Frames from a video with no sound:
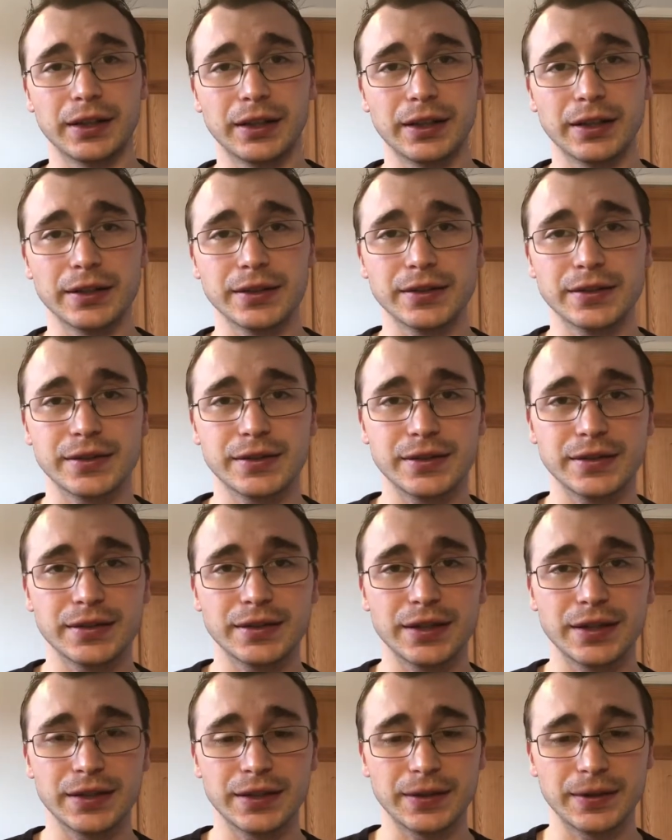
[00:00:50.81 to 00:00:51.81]

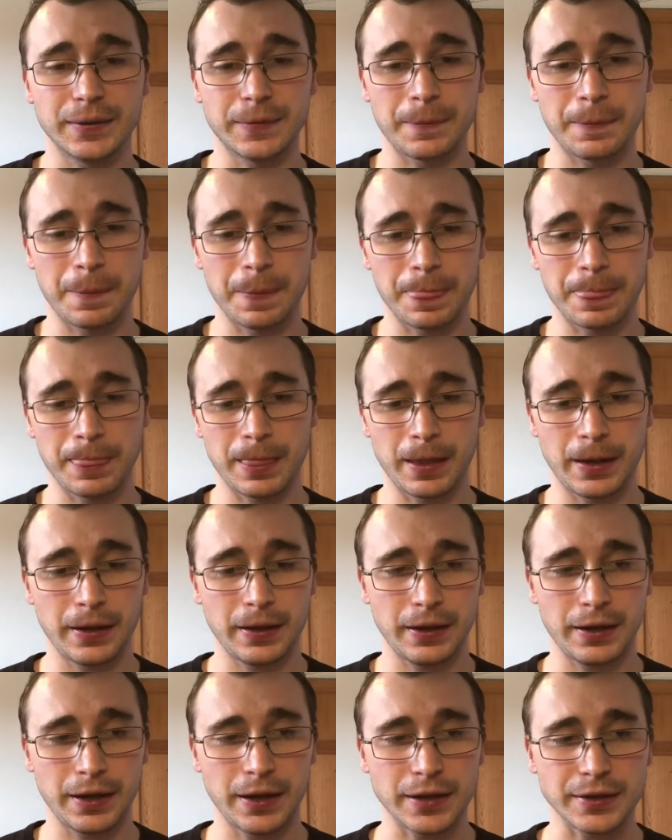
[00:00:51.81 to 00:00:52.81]
It's
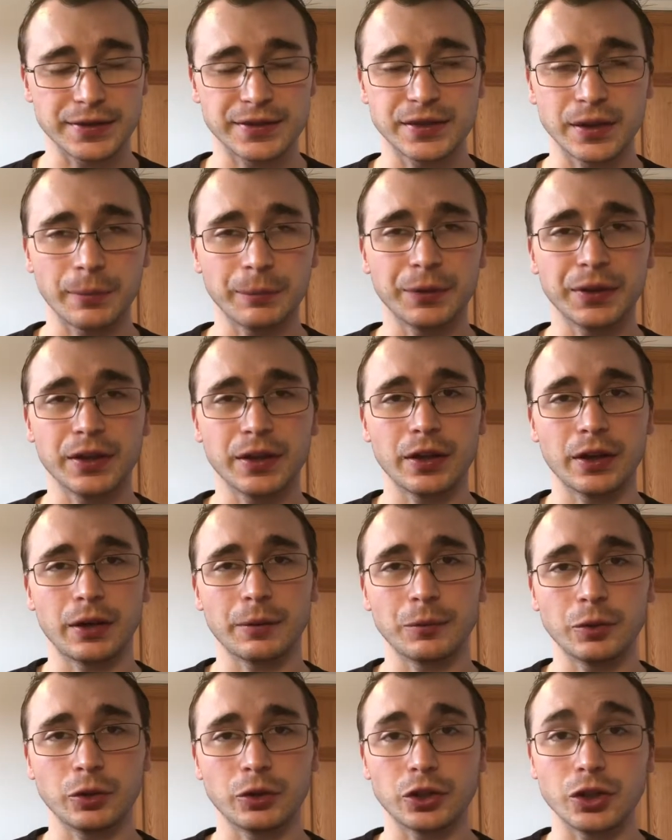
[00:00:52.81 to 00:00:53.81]
it's something that
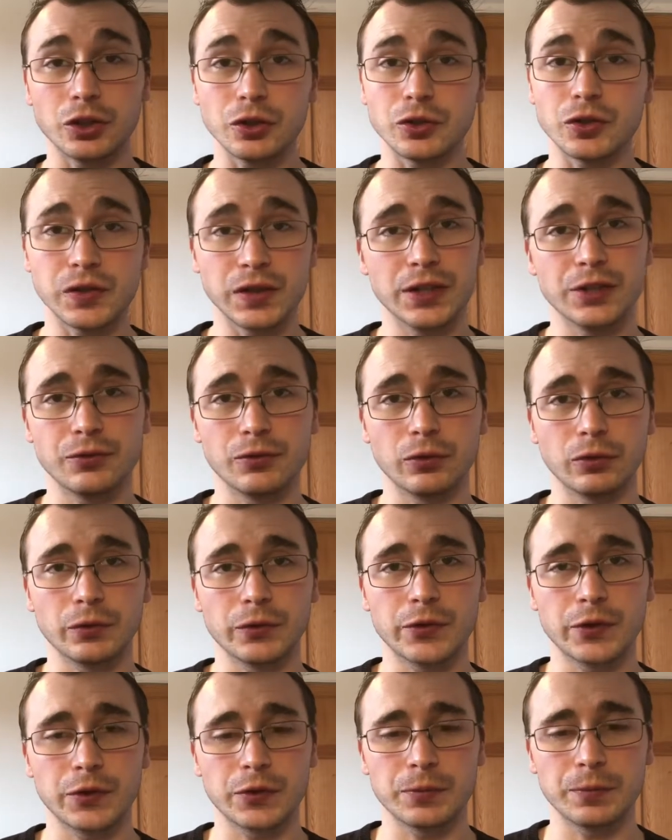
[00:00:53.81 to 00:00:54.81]
I'm not usually drawn
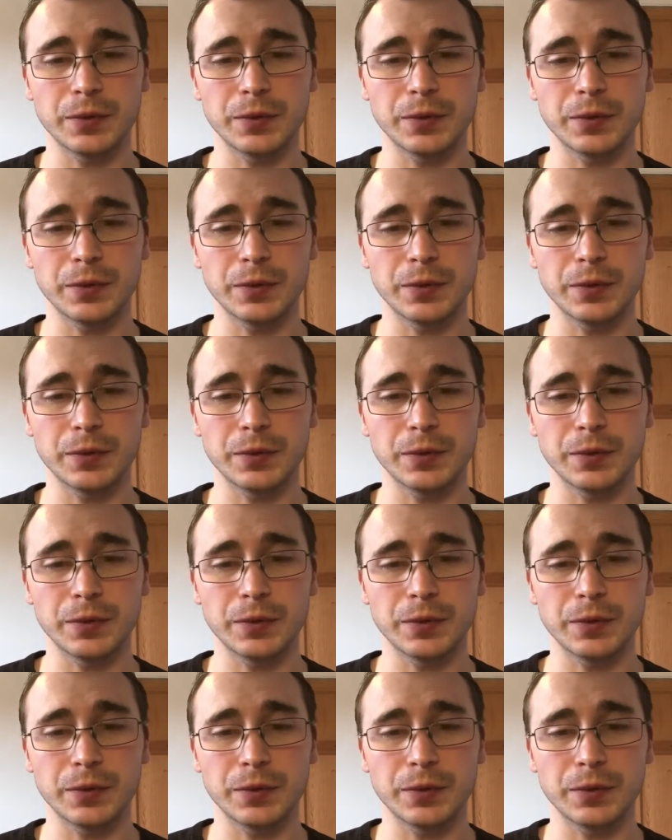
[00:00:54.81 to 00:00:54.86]
to,